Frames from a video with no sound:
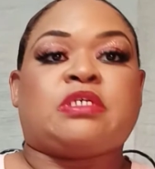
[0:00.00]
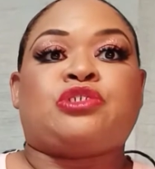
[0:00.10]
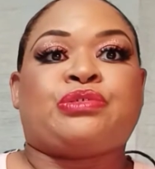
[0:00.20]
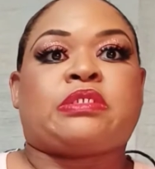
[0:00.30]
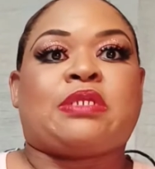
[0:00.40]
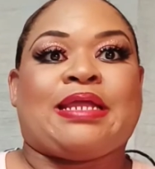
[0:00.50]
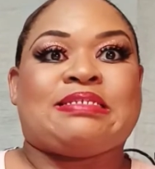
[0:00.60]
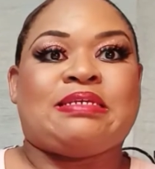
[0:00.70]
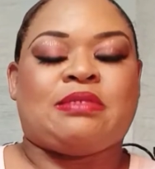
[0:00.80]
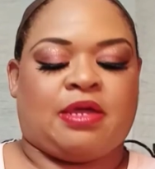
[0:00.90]
was
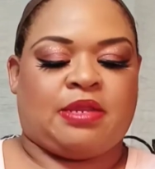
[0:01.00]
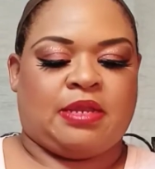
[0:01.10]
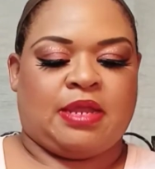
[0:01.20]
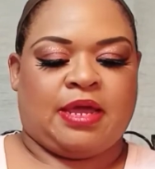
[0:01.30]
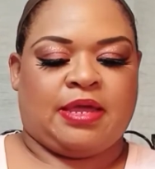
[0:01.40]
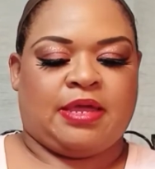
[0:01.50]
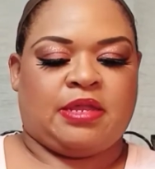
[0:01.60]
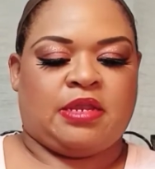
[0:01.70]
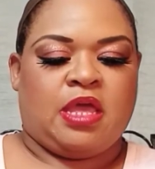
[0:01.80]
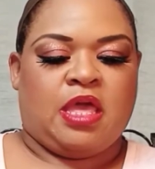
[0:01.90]

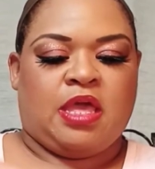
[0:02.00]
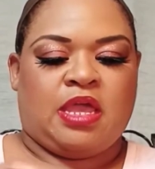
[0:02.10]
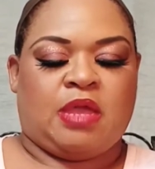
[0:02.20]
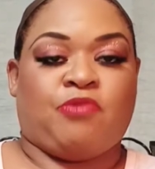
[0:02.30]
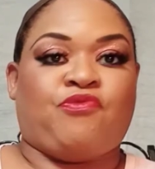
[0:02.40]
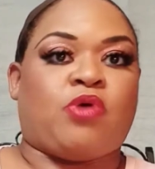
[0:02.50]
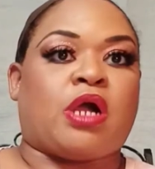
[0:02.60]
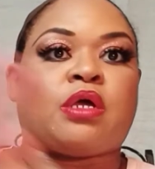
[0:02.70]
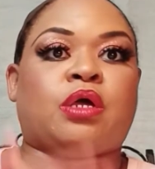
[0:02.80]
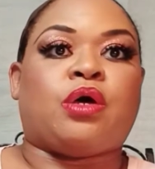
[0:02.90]
1999 and before I
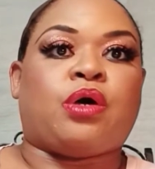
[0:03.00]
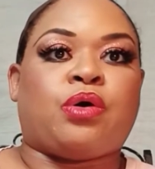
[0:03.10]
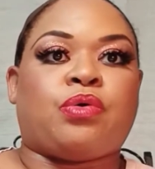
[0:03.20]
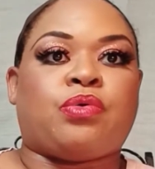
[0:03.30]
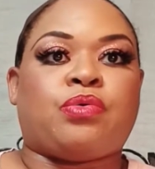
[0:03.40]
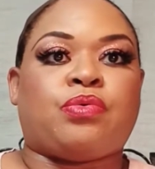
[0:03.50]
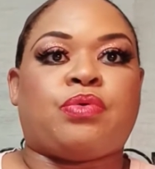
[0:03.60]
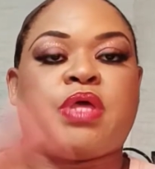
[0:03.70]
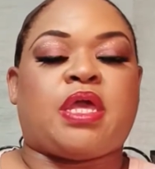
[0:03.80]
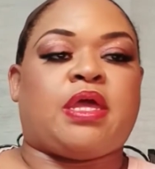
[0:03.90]
could go
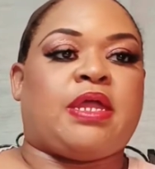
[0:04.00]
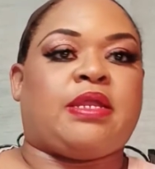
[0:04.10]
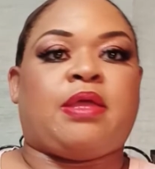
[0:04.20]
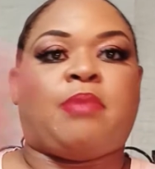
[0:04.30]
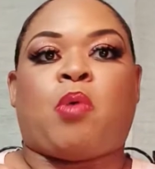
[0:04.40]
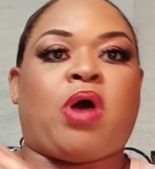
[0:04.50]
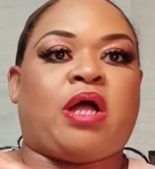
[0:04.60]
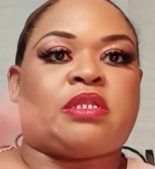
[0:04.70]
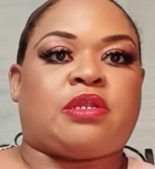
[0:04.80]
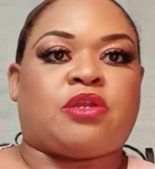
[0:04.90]
and get my
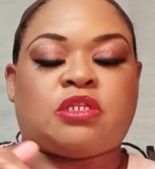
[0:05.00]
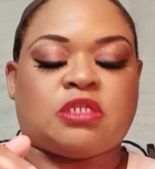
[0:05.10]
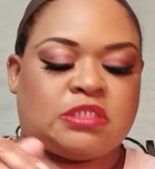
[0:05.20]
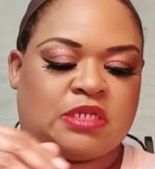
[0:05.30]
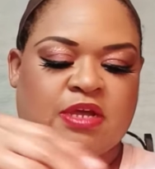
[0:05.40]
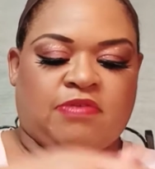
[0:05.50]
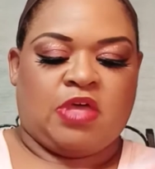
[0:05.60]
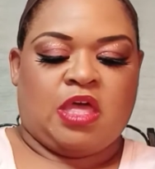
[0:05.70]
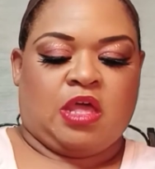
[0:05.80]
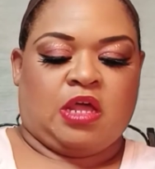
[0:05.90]
wallet and all this stuff,
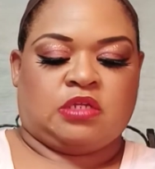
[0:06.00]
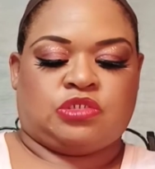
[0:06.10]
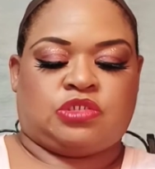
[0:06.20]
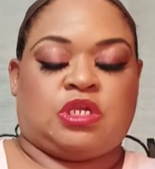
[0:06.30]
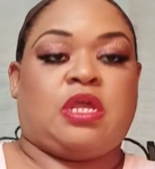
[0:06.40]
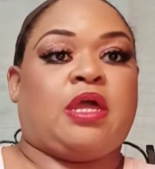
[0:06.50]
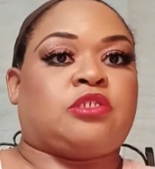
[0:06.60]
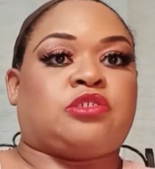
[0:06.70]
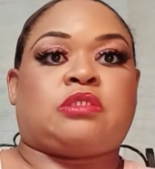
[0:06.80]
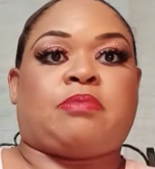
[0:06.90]
she had
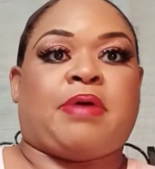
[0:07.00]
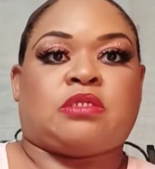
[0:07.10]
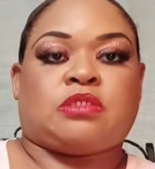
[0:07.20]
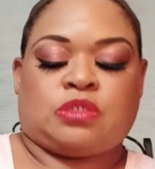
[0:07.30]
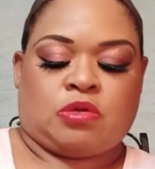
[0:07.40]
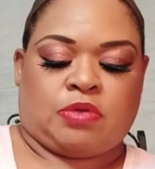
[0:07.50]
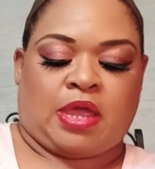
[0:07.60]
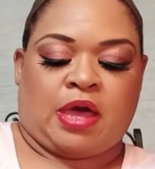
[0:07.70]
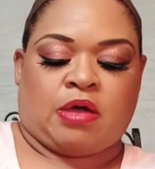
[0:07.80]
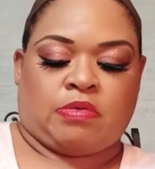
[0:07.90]
just about sold
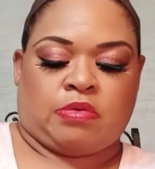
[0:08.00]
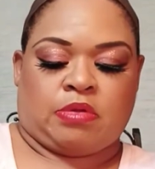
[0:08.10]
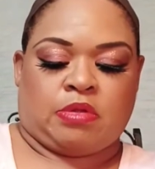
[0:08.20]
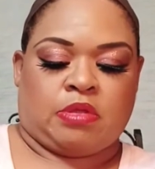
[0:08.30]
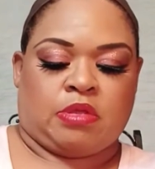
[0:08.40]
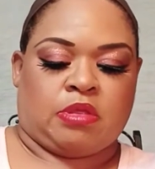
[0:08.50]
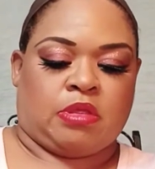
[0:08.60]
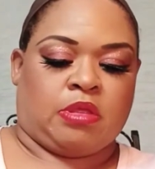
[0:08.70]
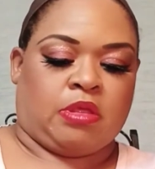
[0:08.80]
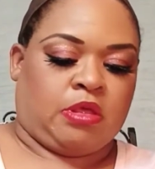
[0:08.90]
out.
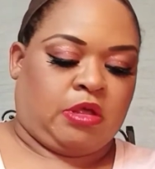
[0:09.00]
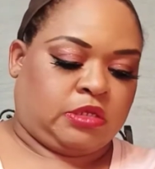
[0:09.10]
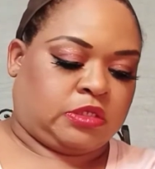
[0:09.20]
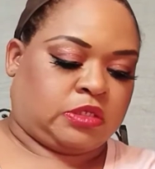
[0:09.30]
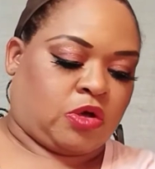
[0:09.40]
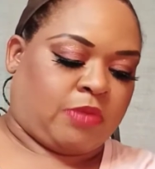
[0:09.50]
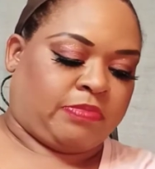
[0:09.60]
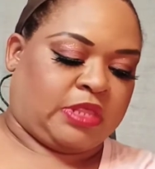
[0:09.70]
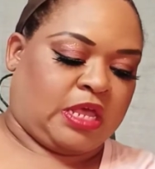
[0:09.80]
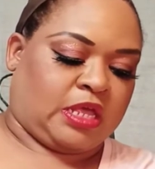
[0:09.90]
So I'm
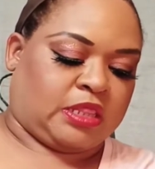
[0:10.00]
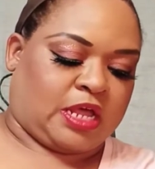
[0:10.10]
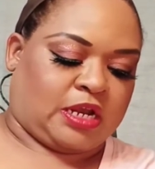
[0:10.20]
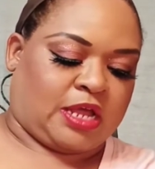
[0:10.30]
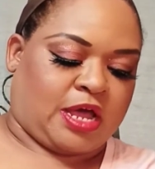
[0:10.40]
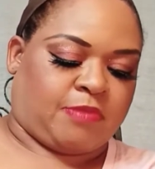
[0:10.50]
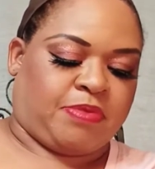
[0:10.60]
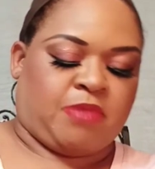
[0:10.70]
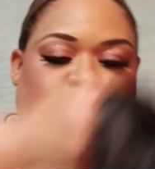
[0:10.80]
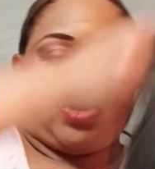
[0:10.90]
thinking that a lot of
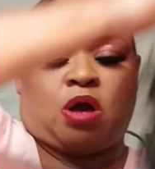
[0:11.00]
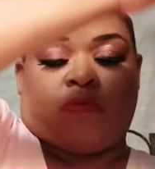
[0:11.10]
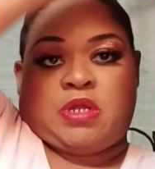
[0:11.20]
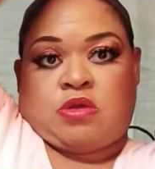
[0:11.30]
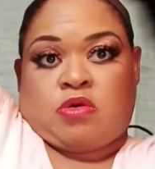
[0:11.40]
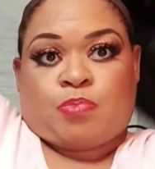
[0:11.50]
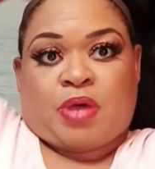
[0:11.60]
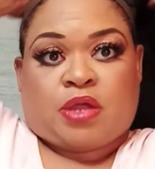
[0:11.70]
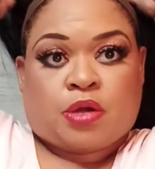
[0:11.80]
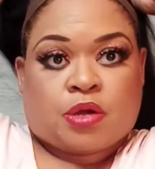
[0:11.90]
people already know
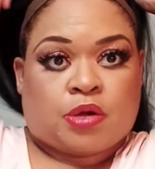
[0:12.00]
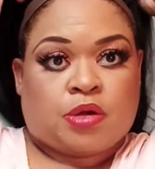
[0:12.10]
about her